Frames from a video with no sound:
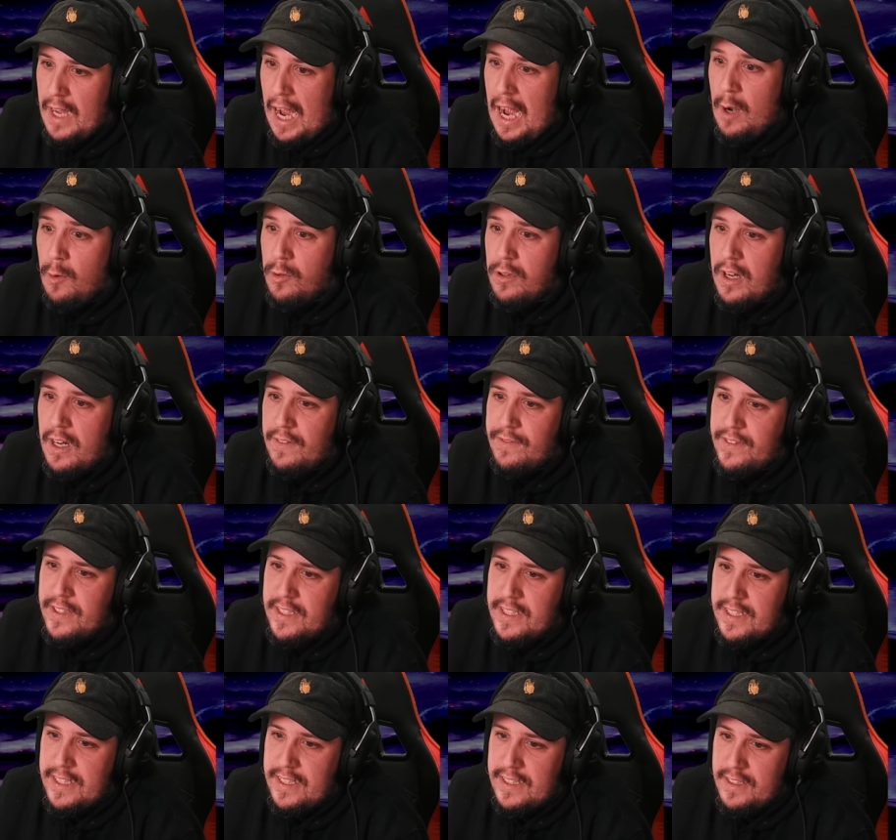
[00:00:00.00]
I would love to
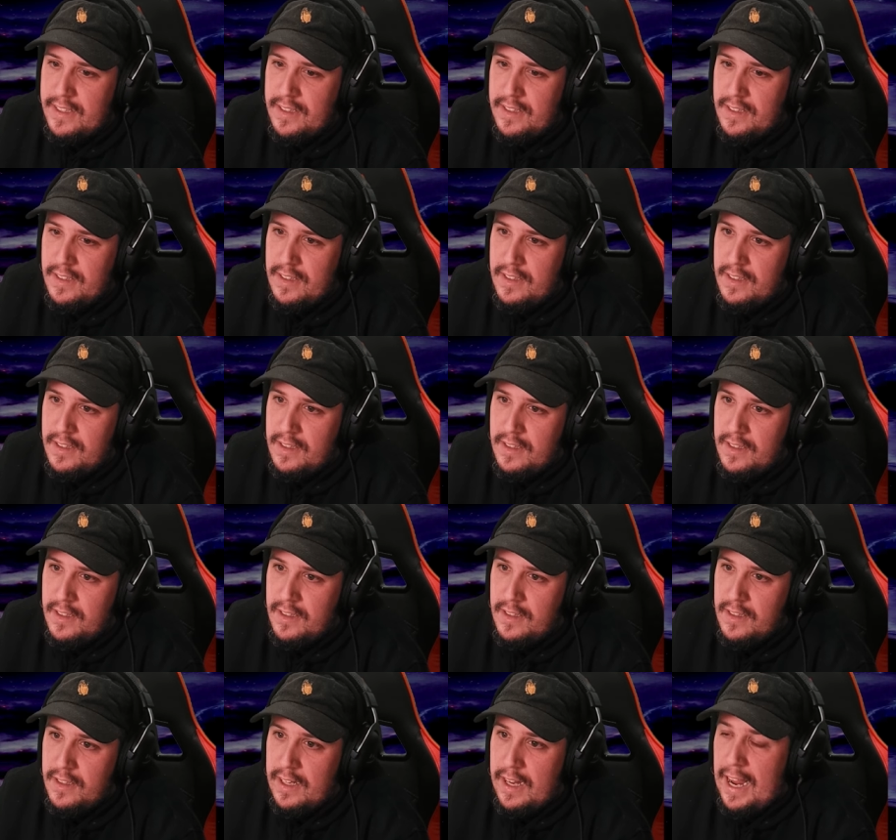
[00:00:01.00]
see it.
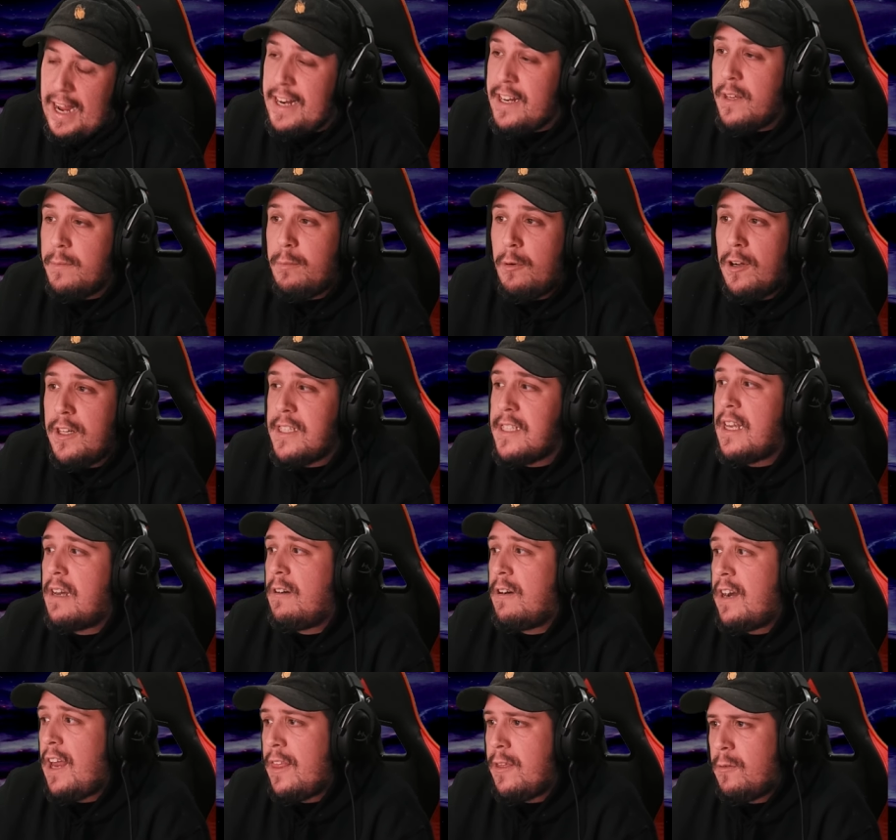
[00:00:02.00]
And the boys
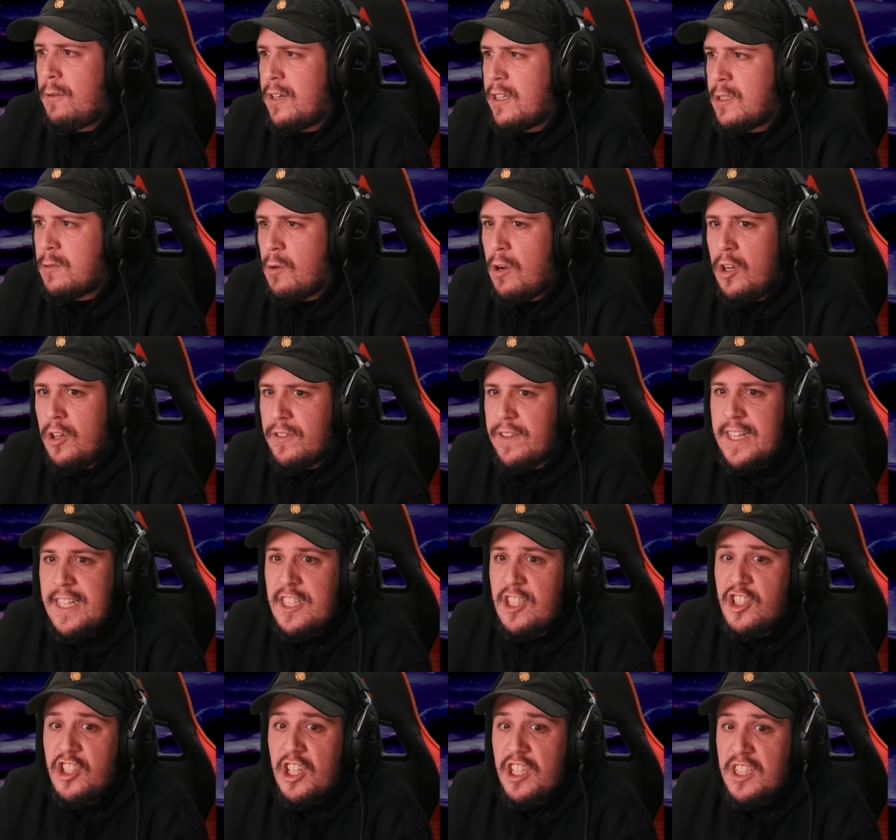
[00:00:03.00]
are another one as well. They're
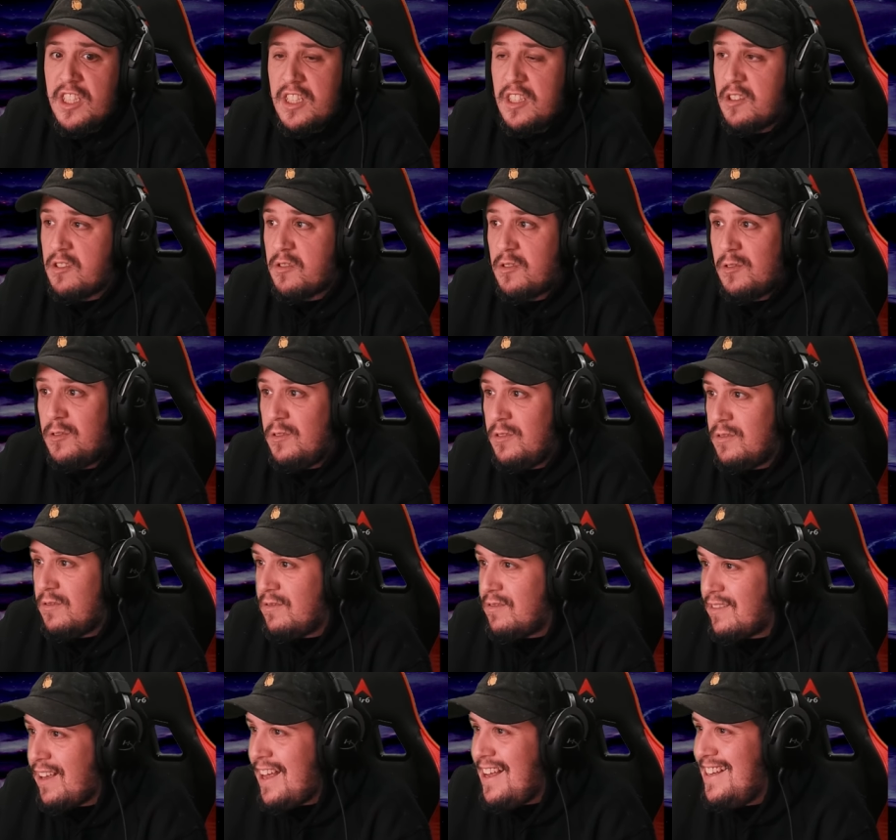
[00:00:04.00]
just as good.
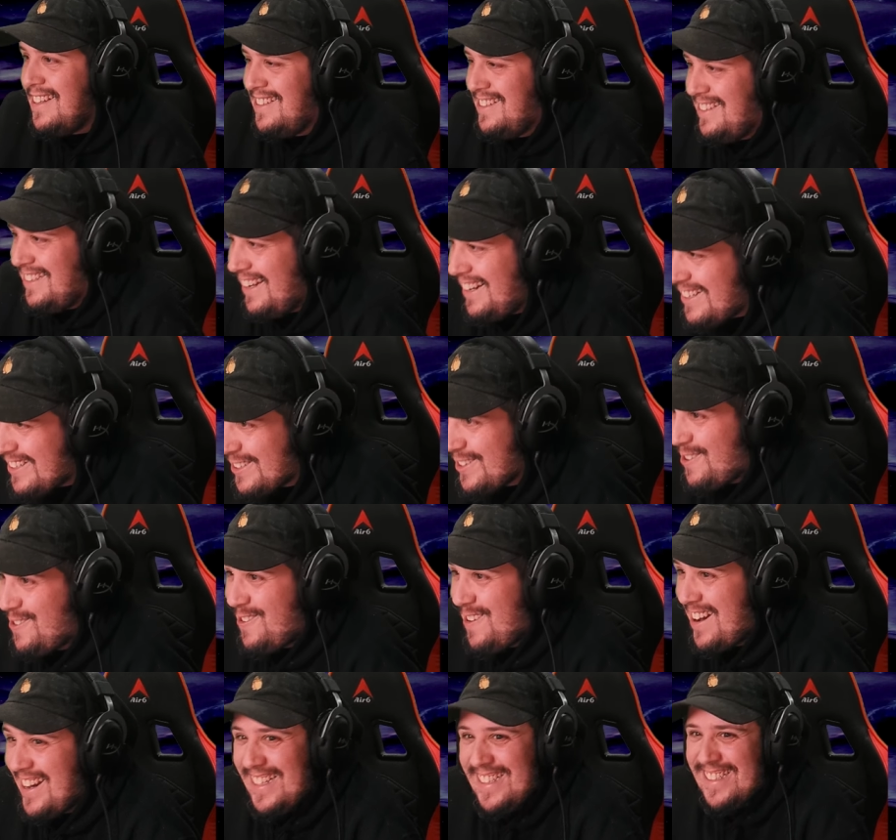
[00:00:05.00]
It's
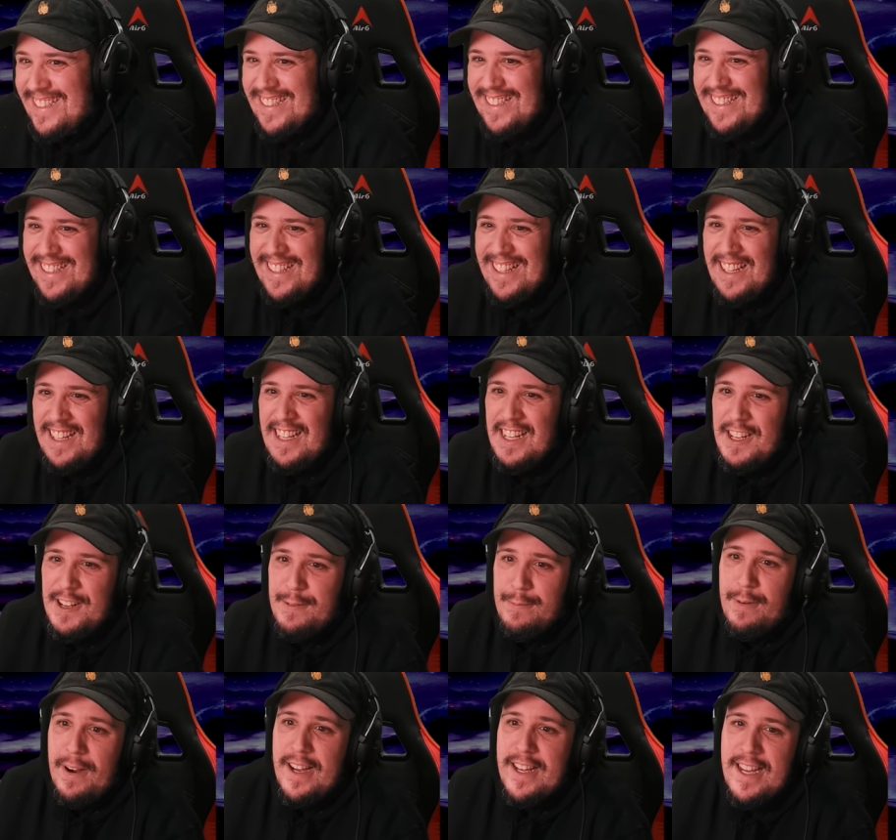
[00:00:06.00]
crazy.
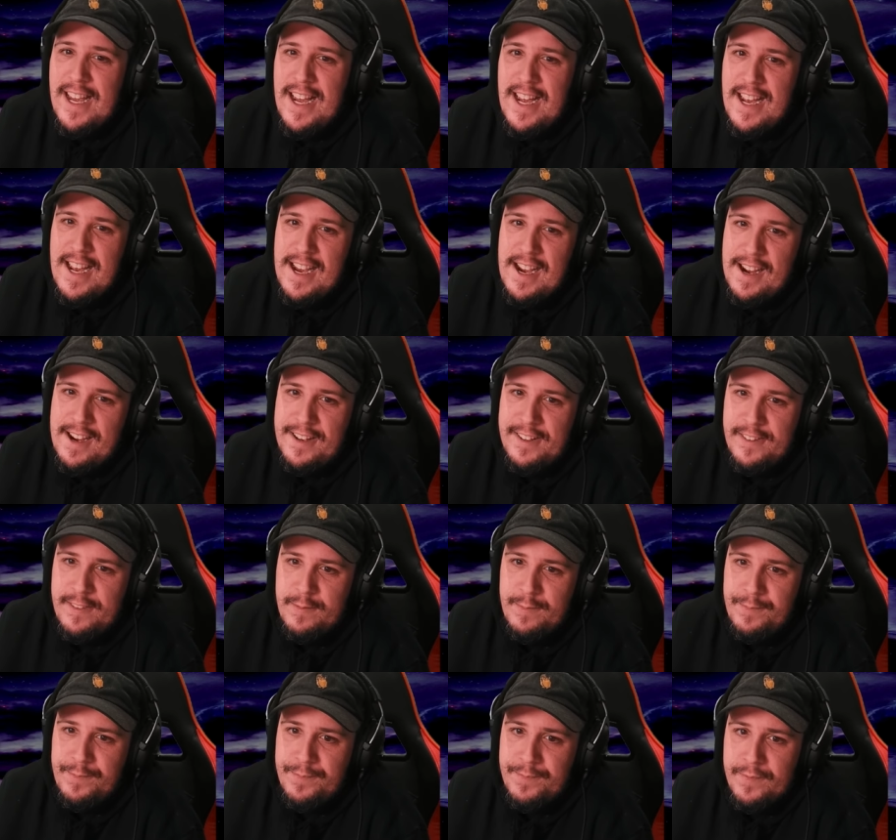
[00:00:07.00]
But yeah,
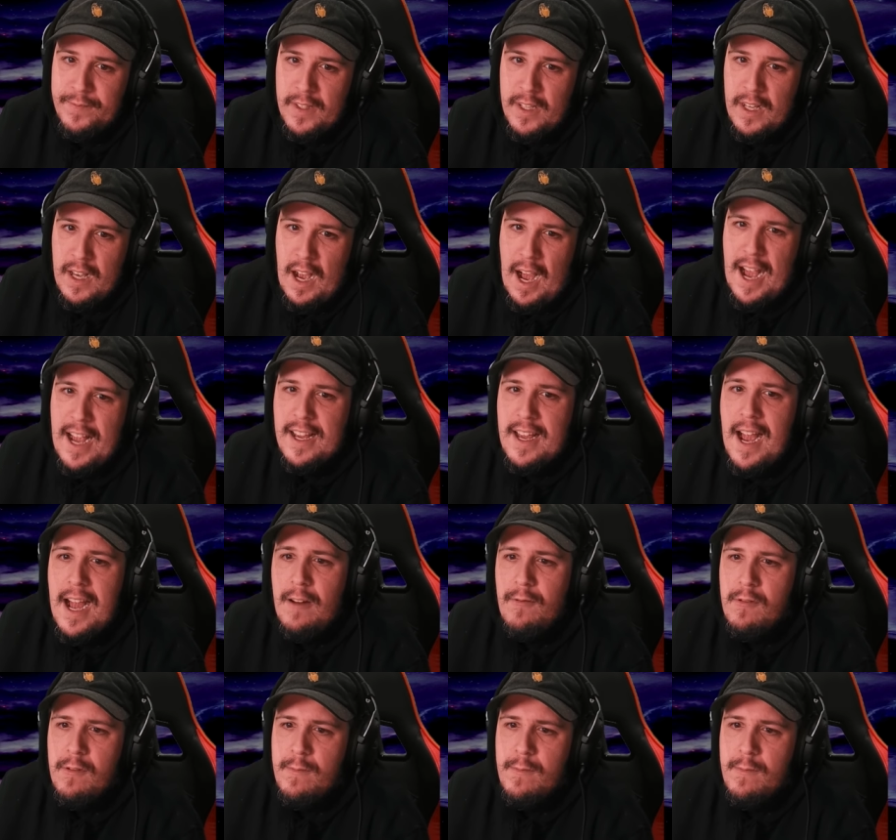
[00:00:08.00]
I
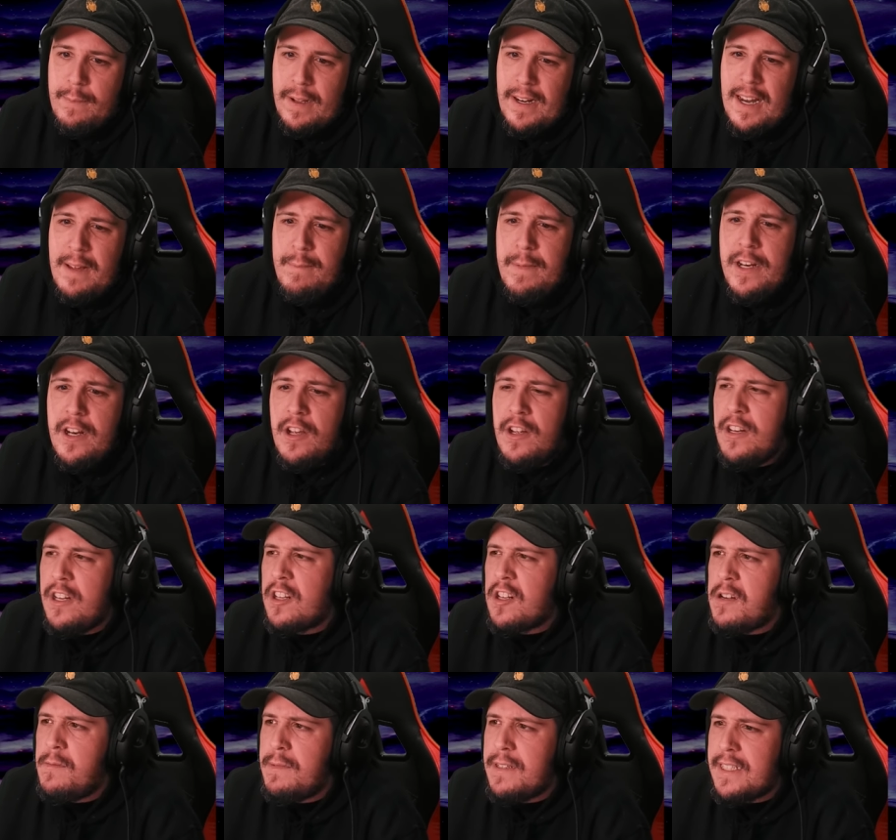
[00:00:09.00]
can't remember. Let me know in
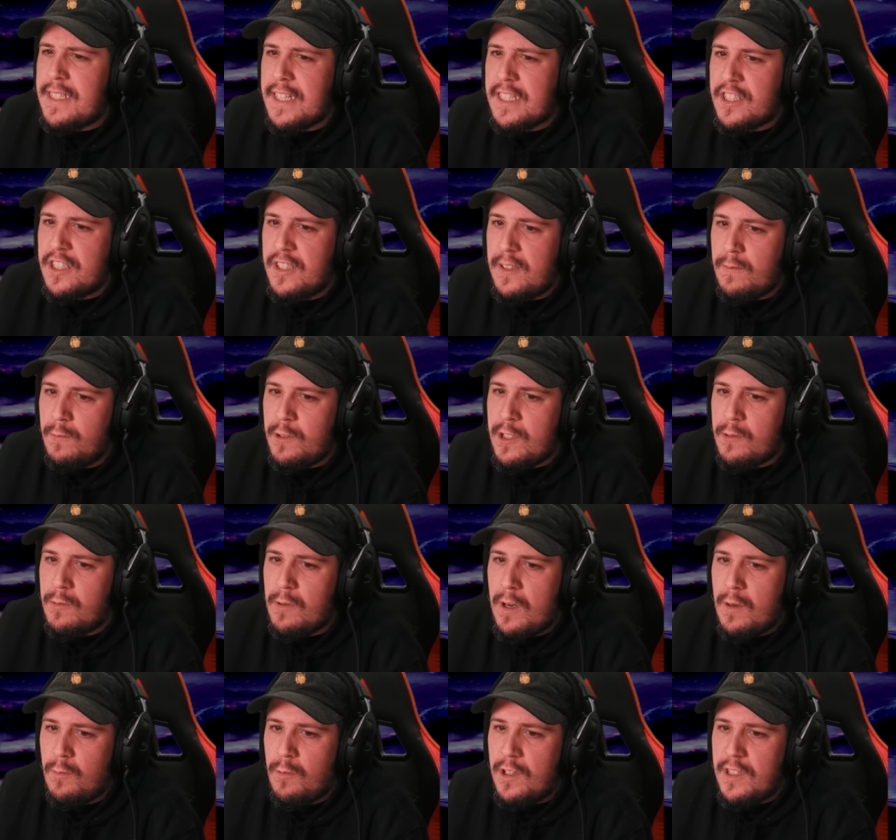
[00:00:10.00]
the comment section which
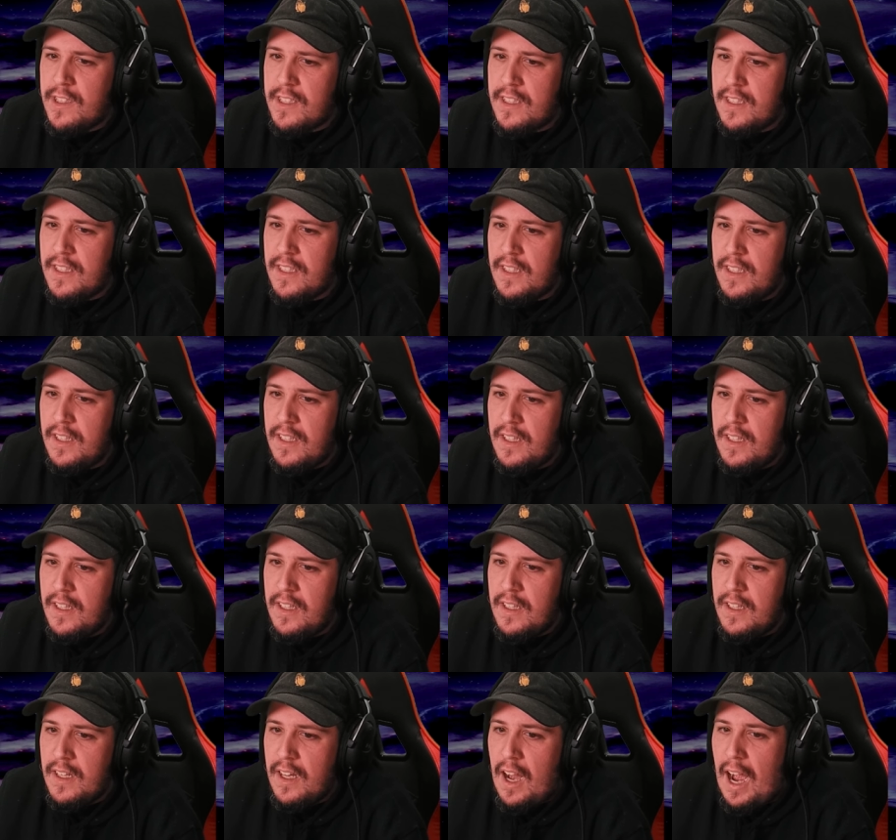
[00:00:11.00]
one was it.
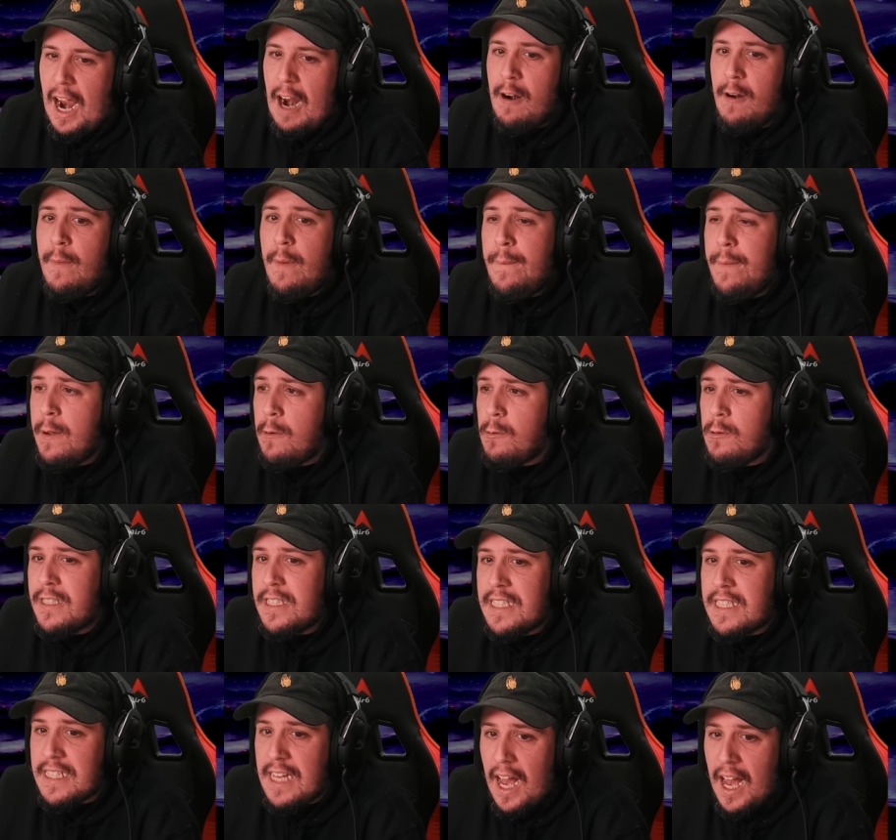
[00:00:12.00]
I remember it was
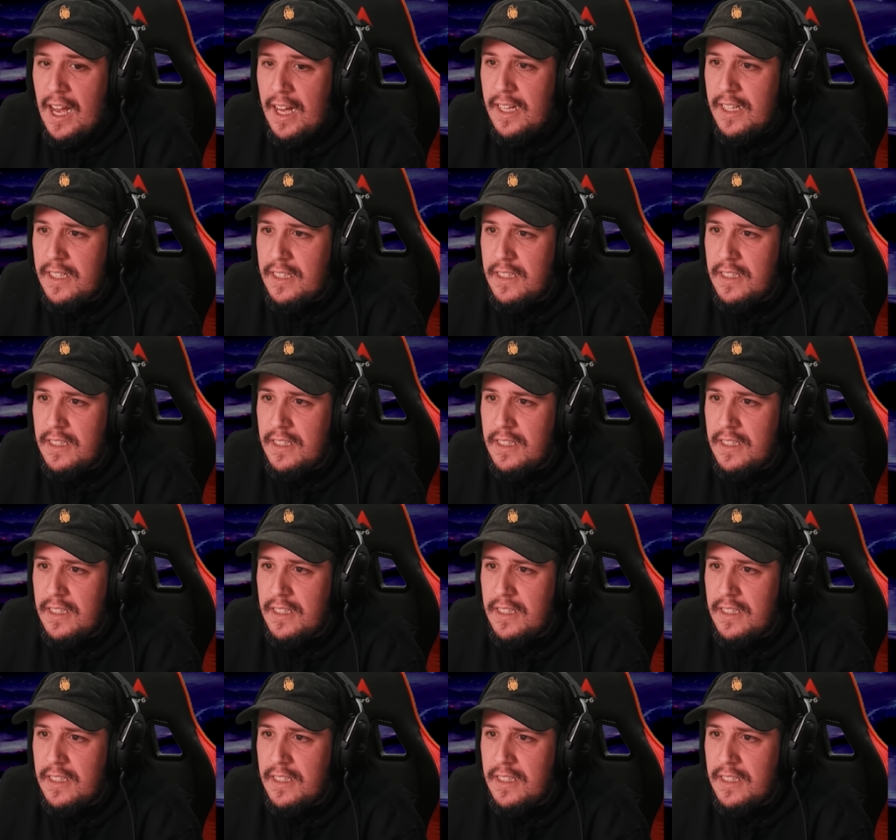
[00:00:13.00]
San